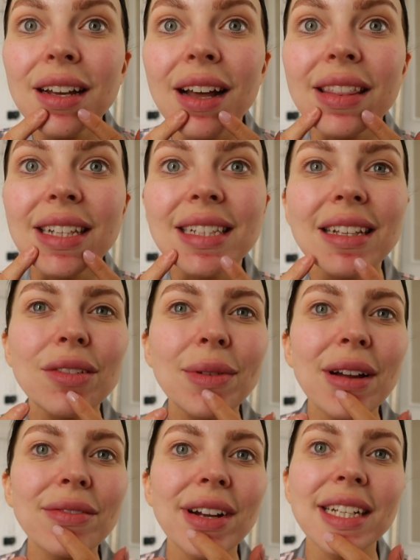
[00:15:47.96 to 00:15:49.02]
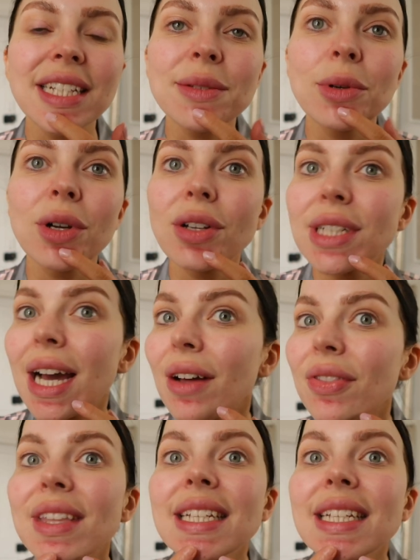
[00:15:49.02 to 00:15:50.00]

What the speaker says: and this little bit of redness will go down.